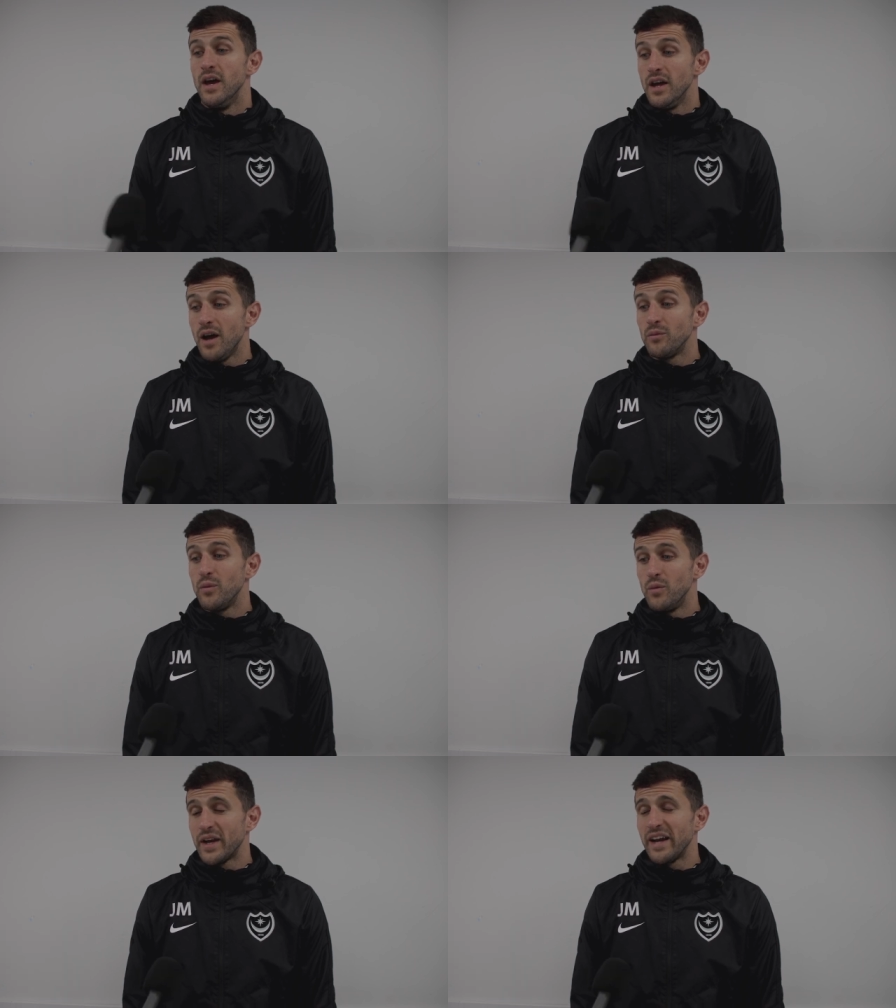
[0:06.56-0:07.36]
Yeah,
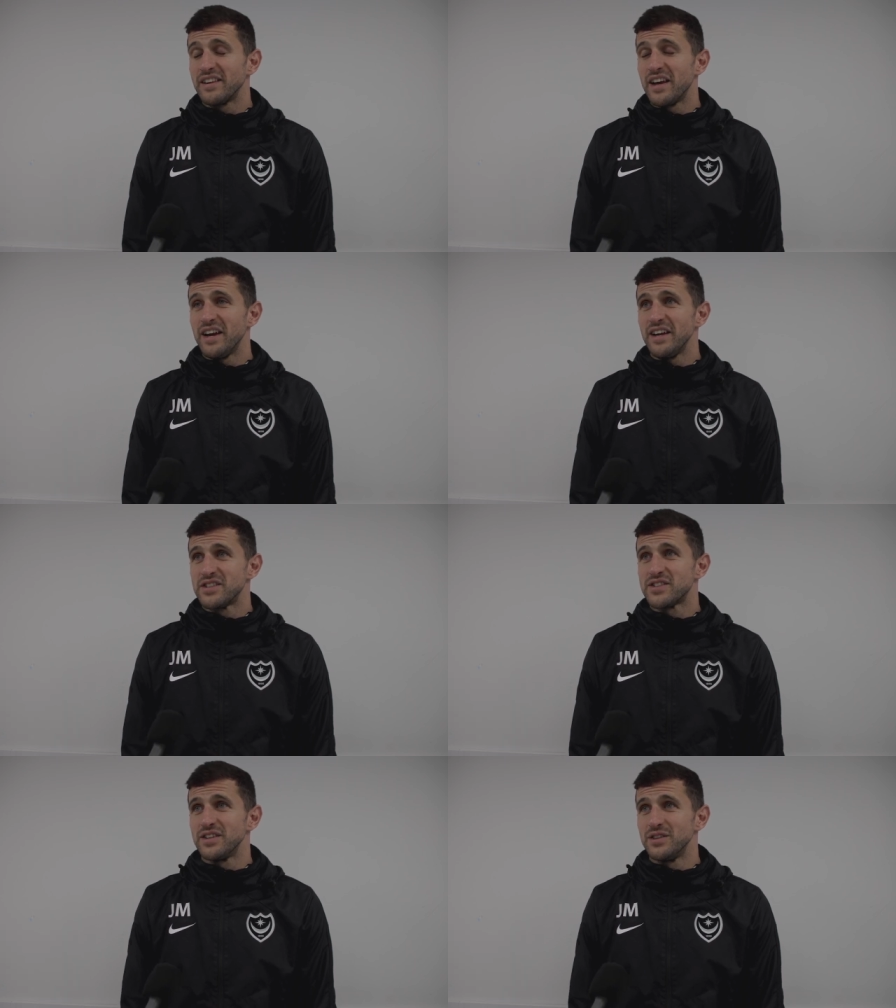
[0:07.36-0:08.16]
we're getting there.
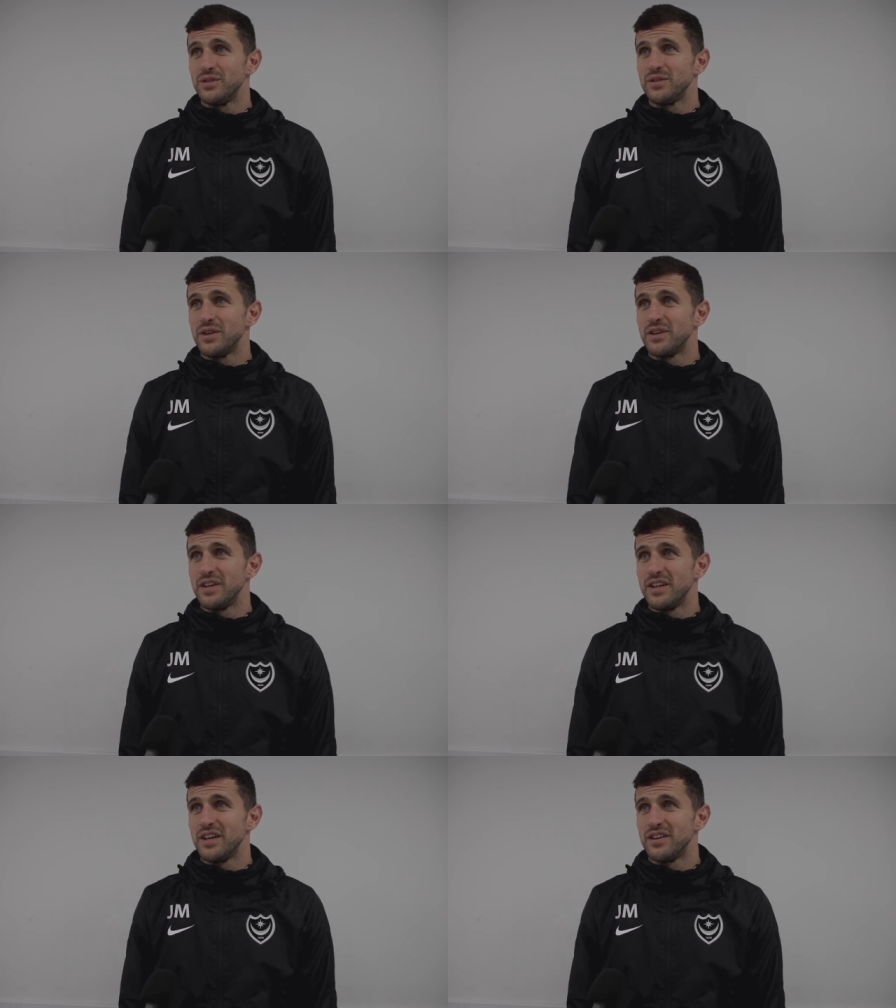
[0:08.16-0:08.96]
It's still at
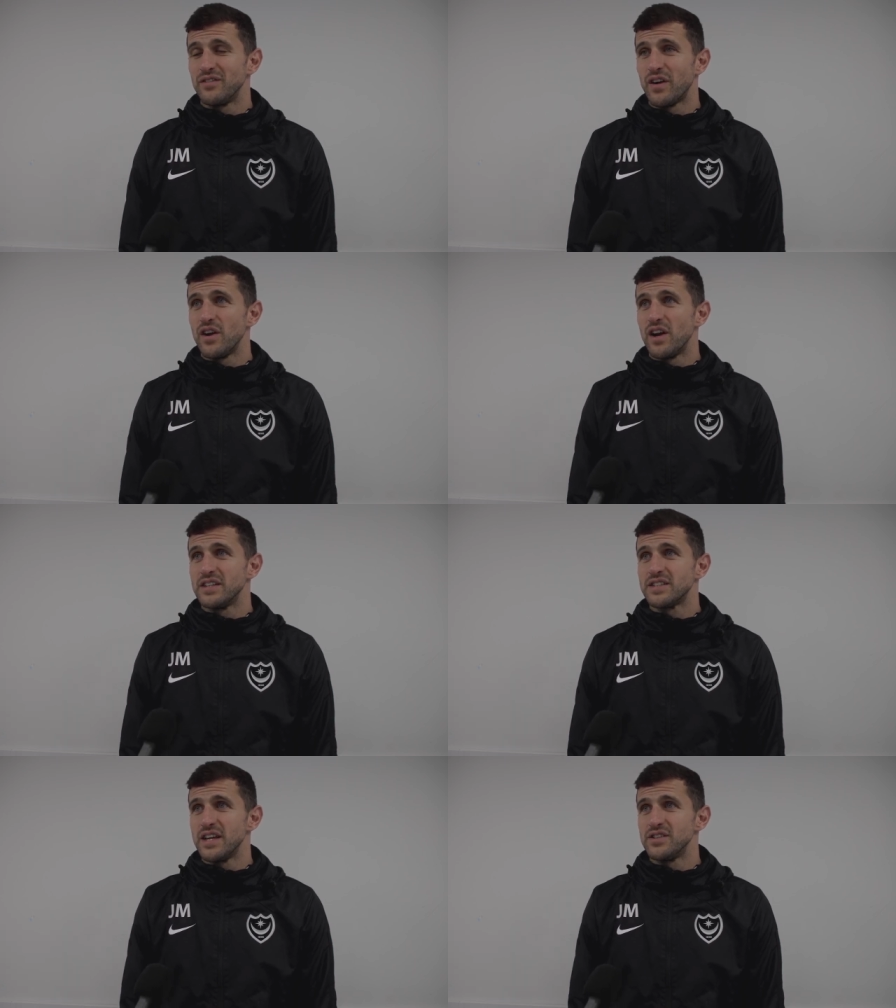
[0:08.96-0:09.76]
the very early
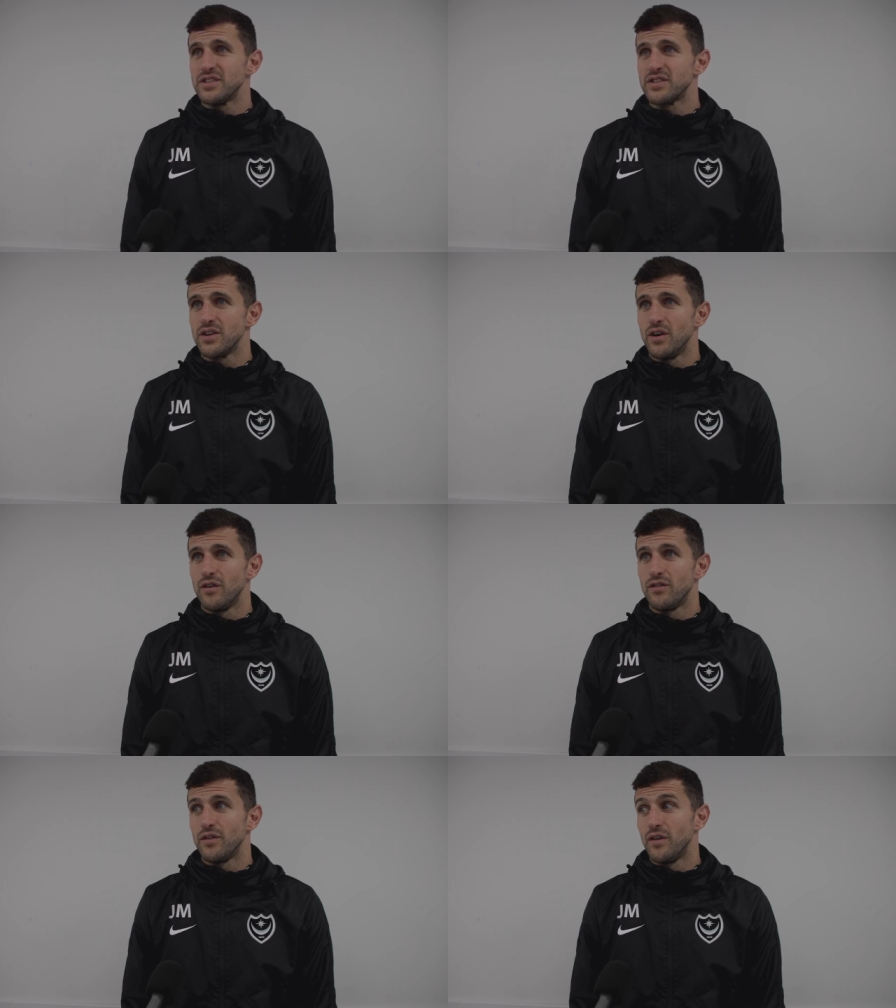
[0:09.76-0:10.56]
stages
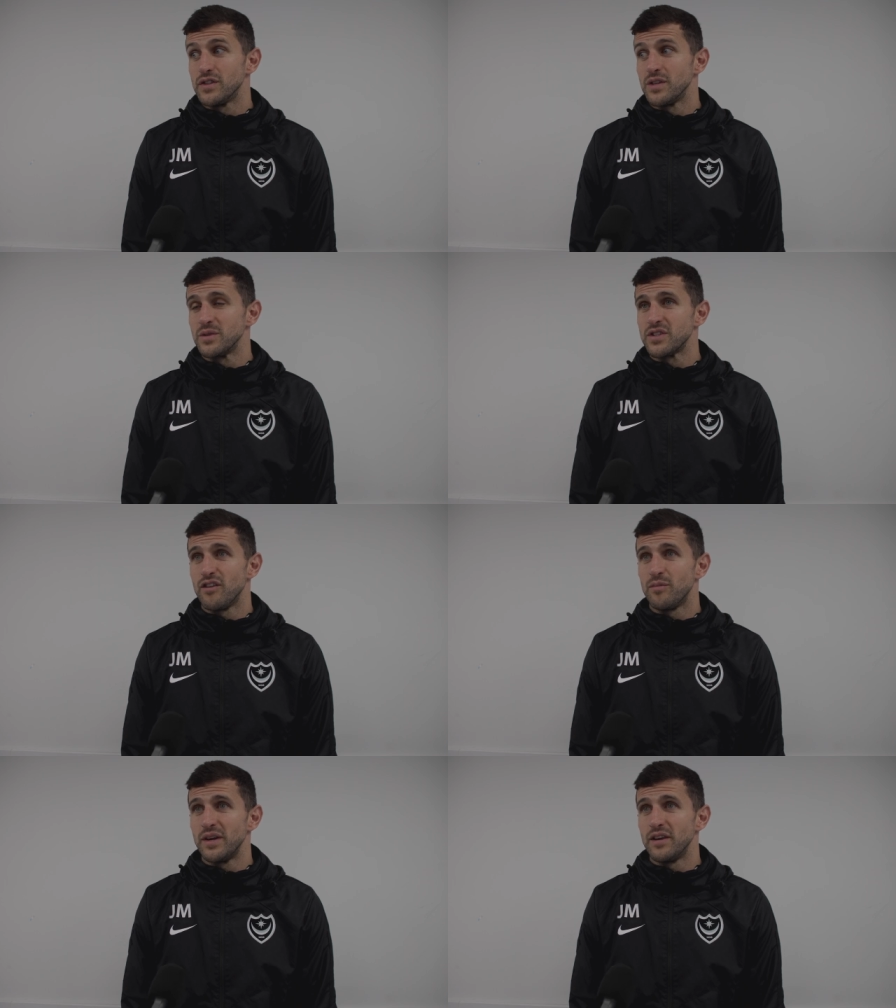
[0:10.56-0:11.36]
of obviously
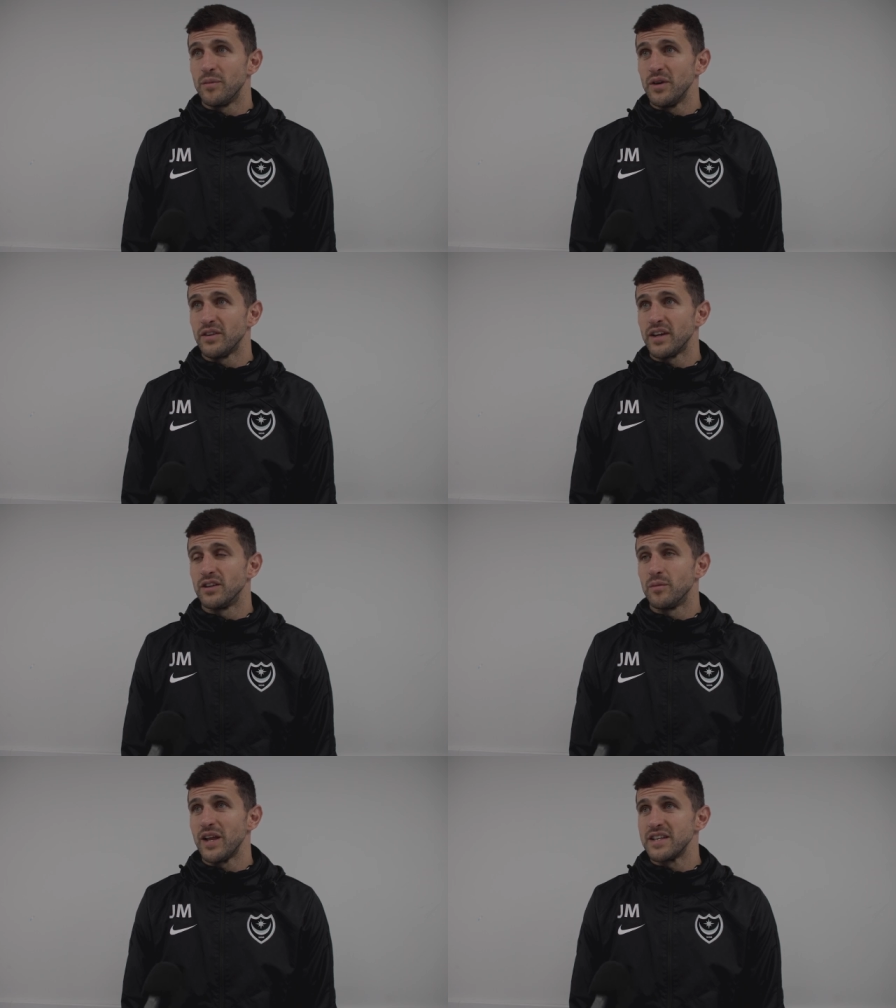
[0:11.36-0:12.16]
myself being in the building
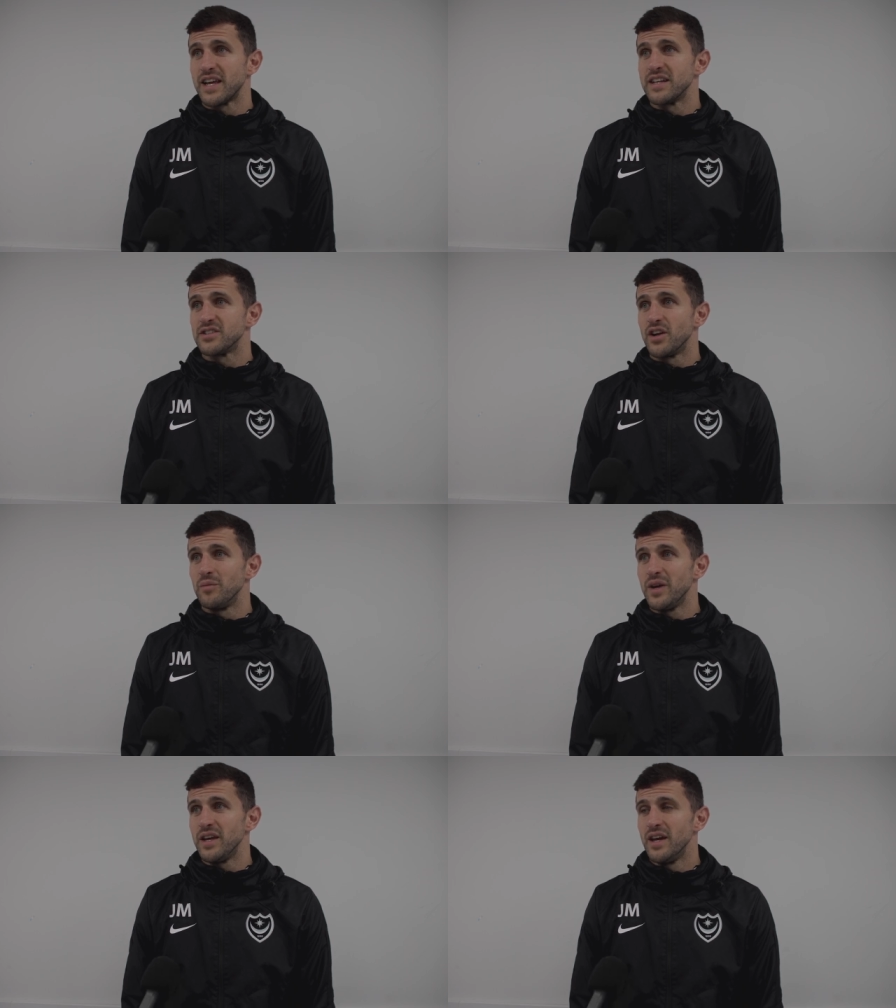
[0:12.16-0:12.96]
and the players getting to know
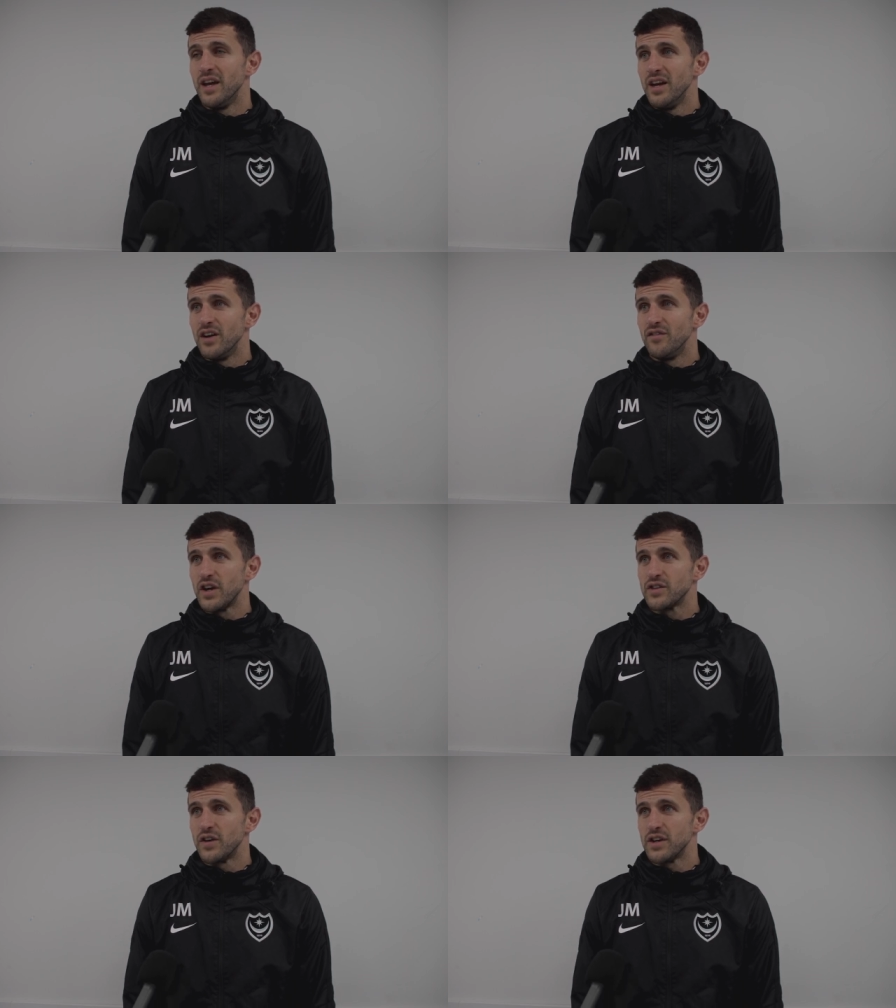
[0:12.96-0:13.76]
me and
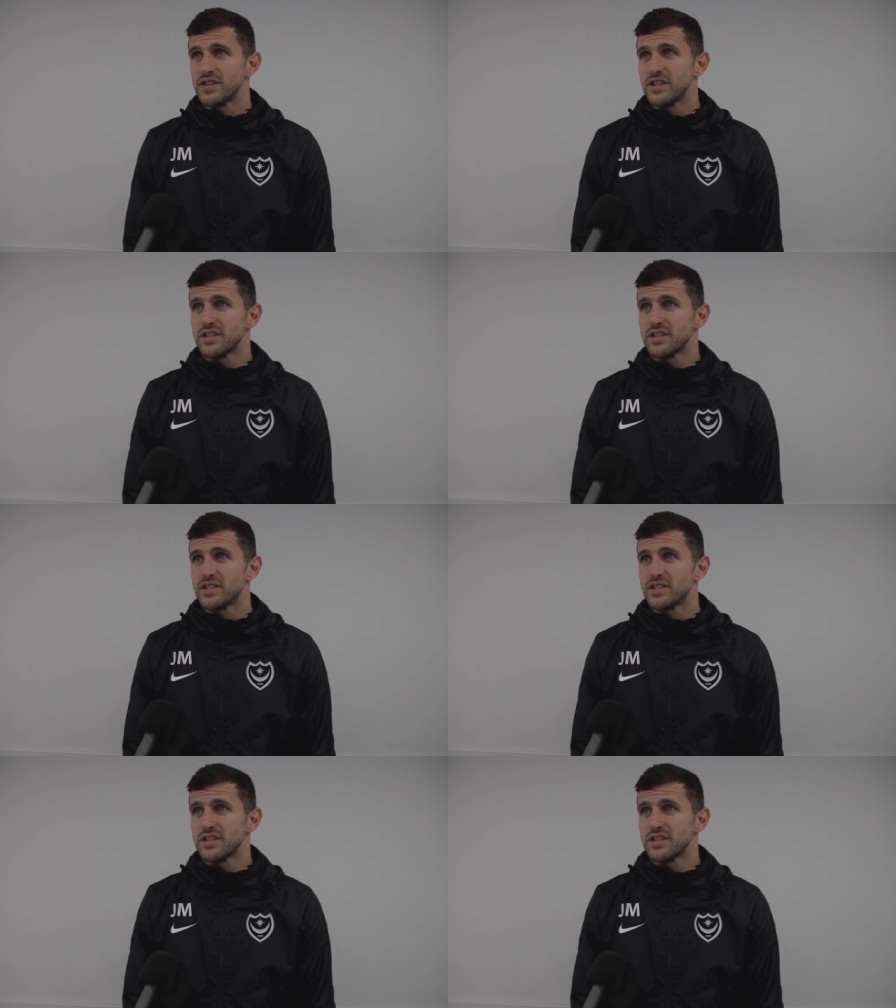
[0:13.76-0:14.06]
vice versa.